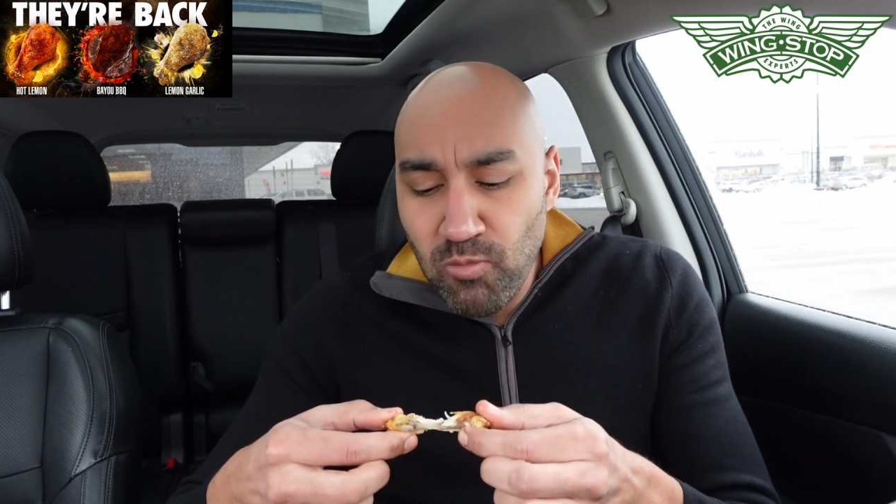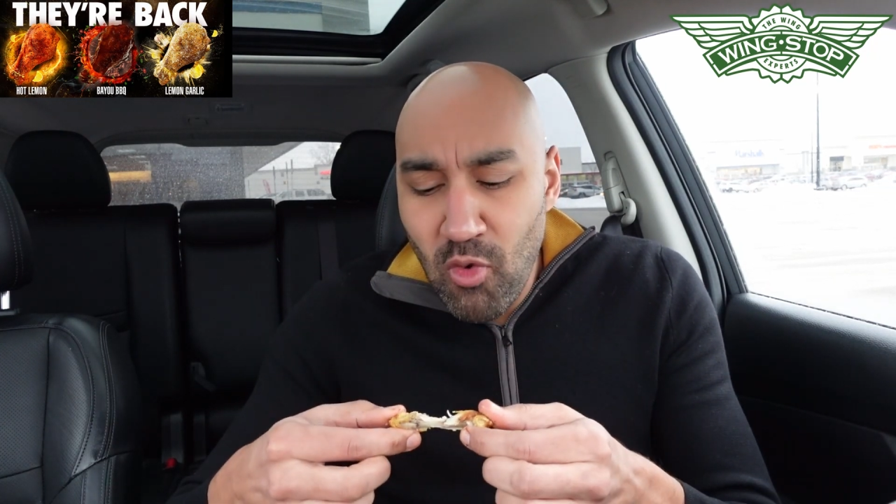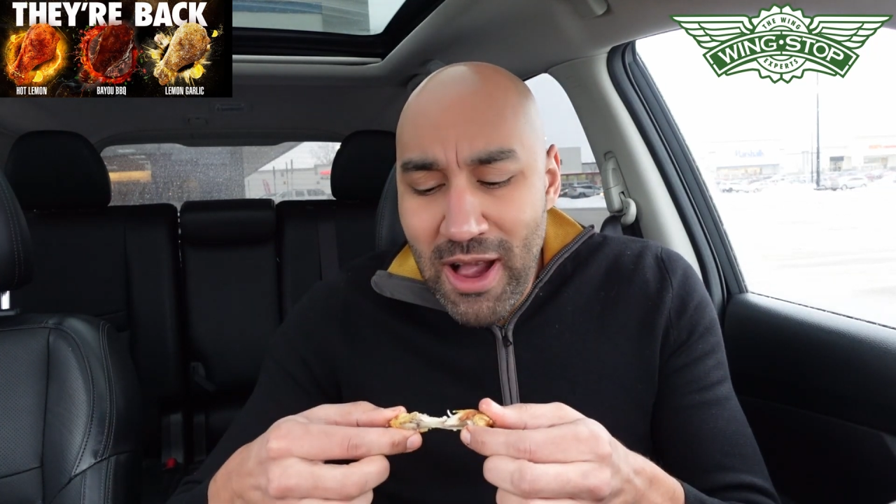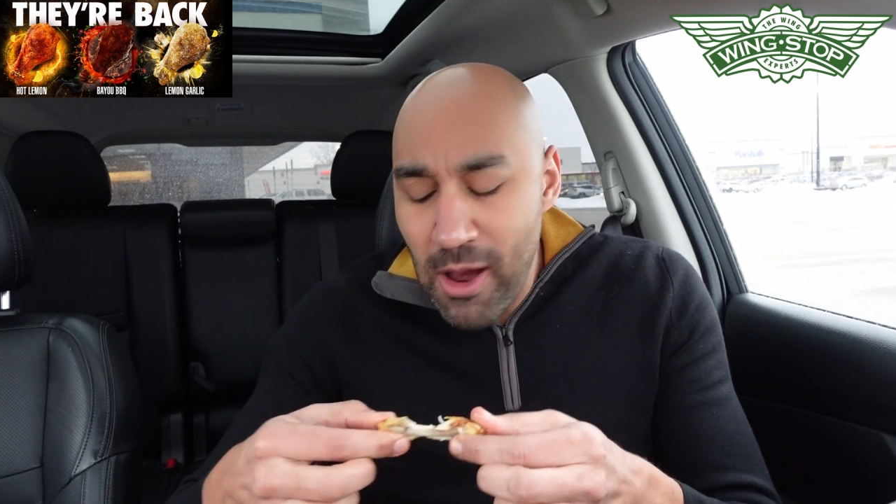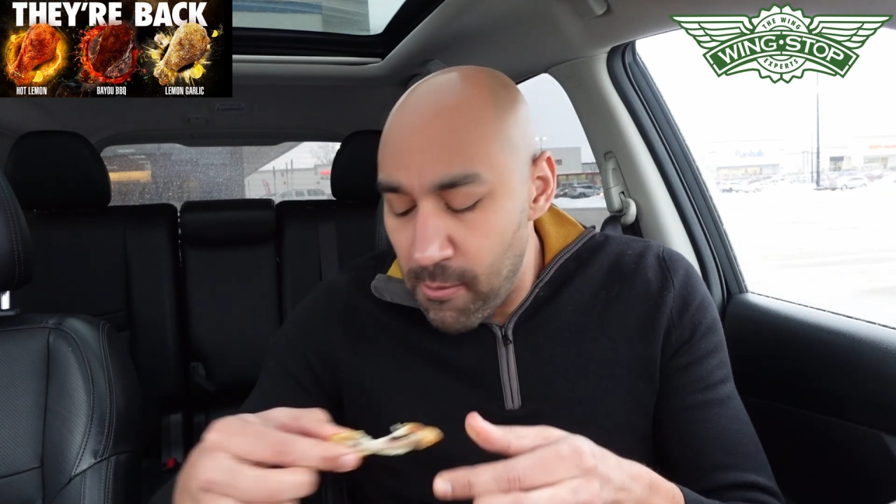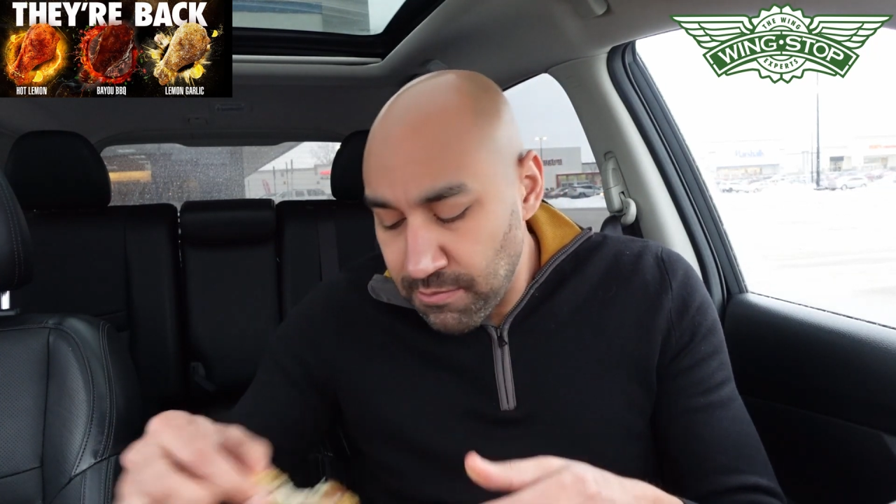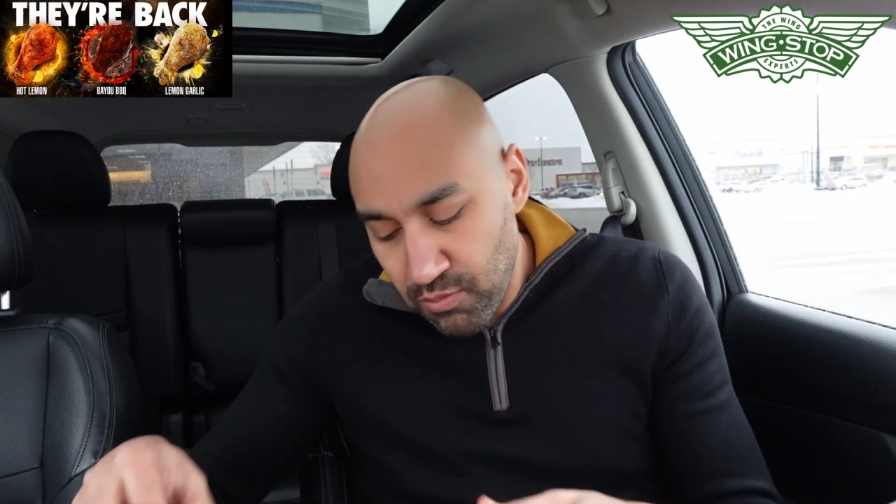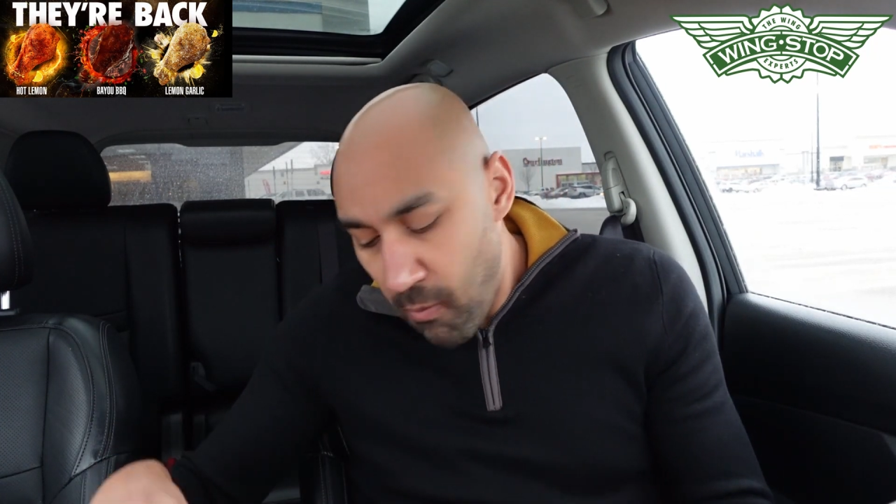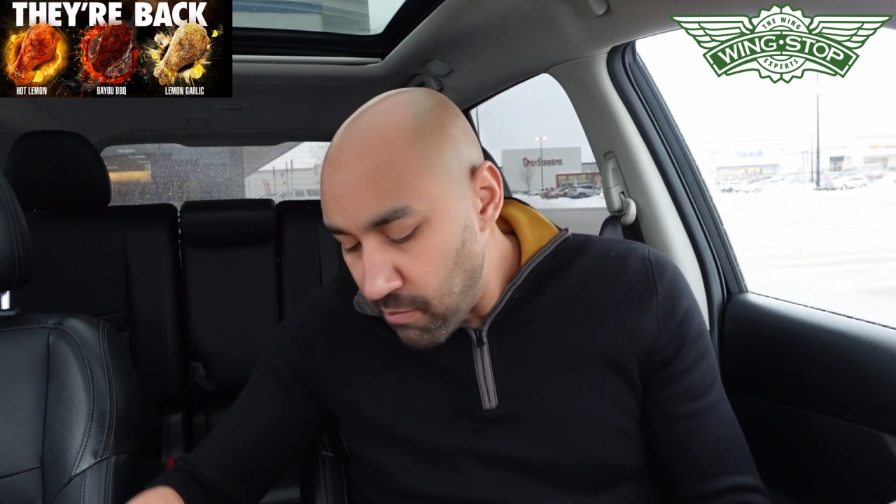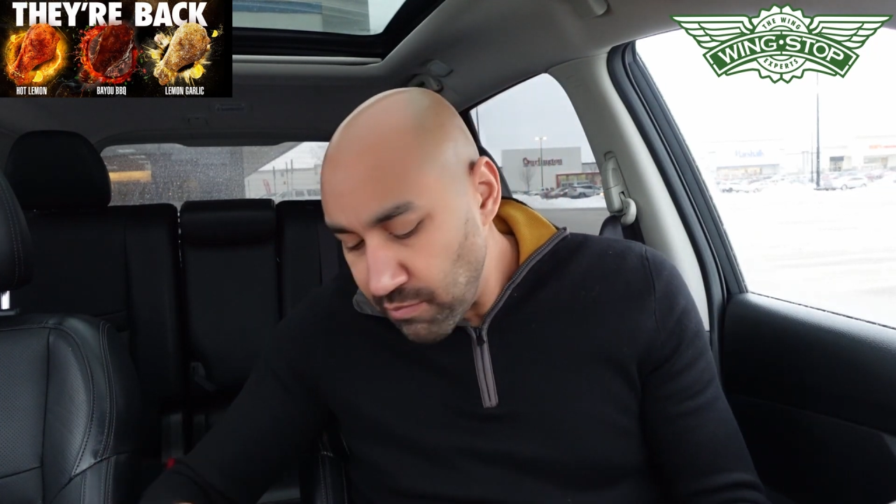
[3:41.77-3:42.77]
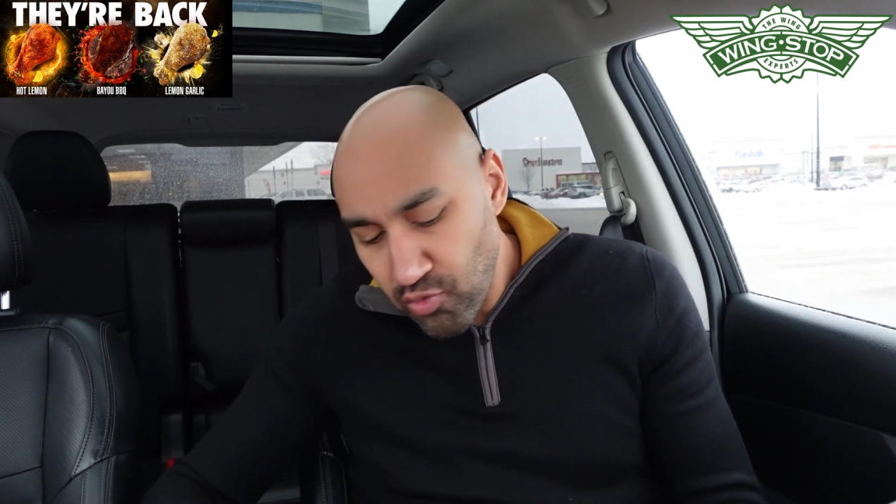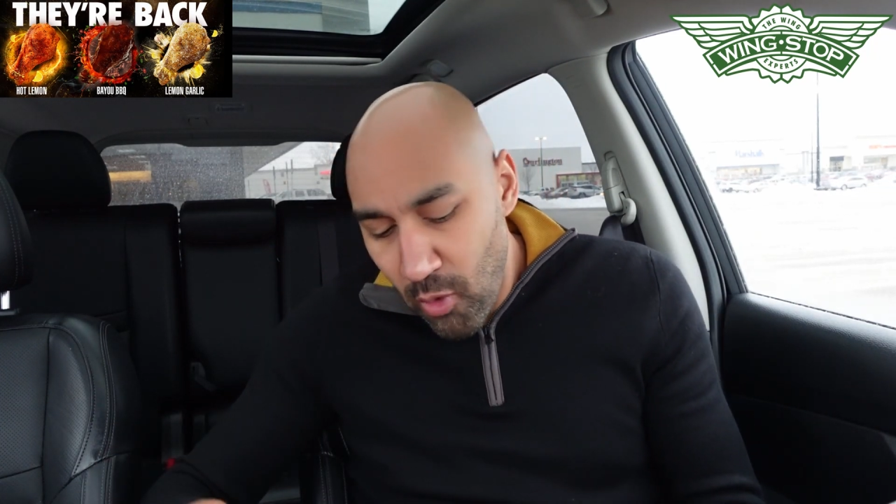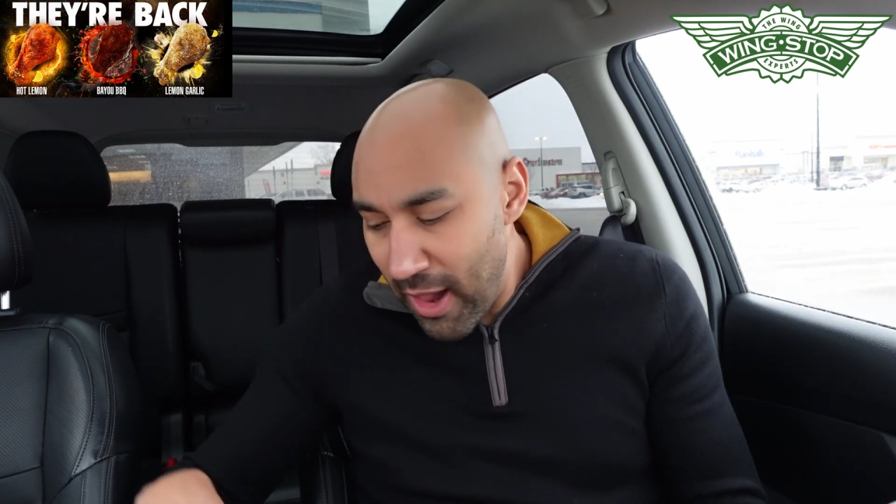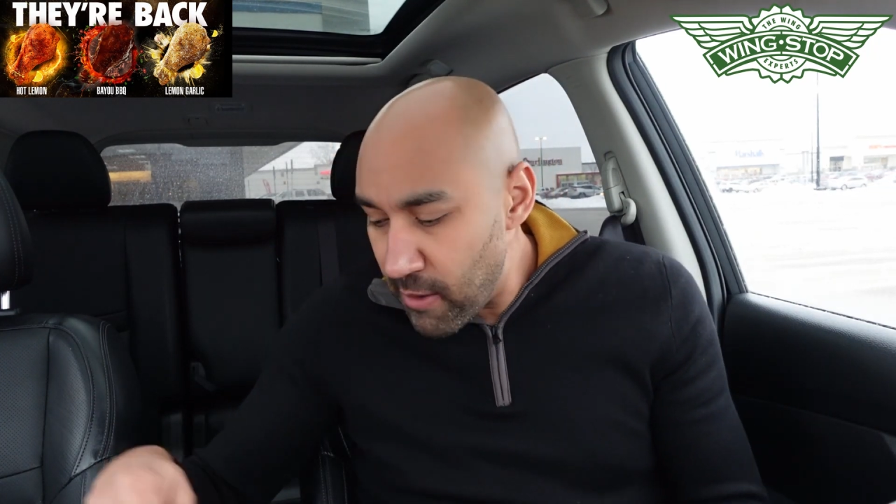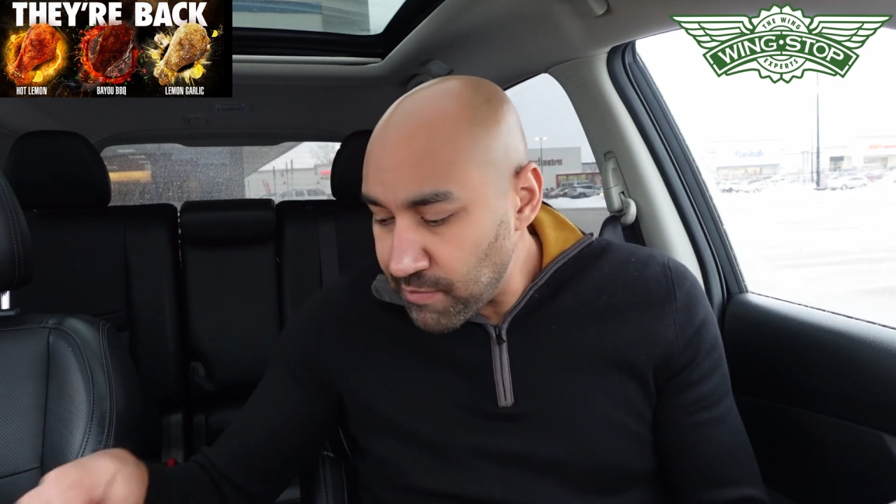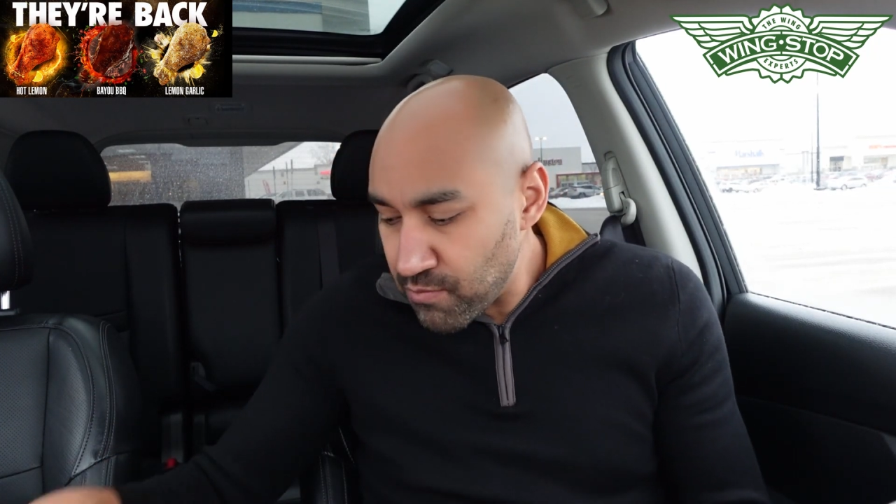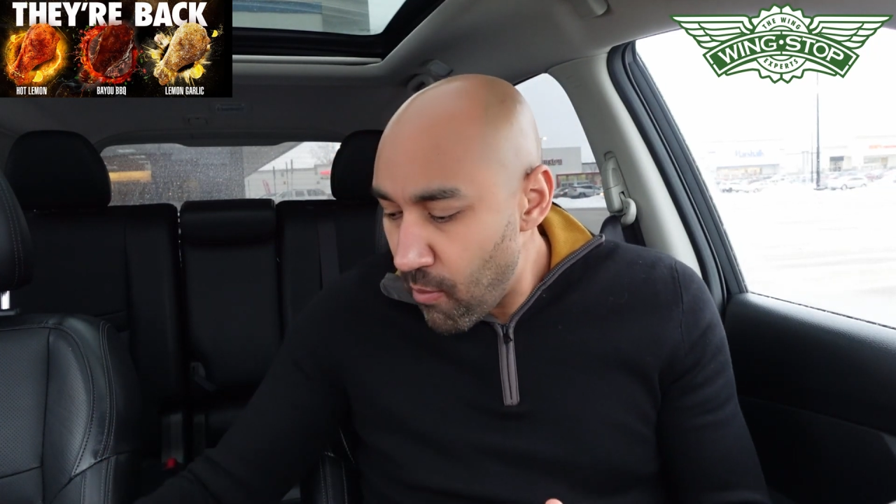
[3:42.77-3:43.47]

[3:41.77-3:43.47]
Wow. Wow.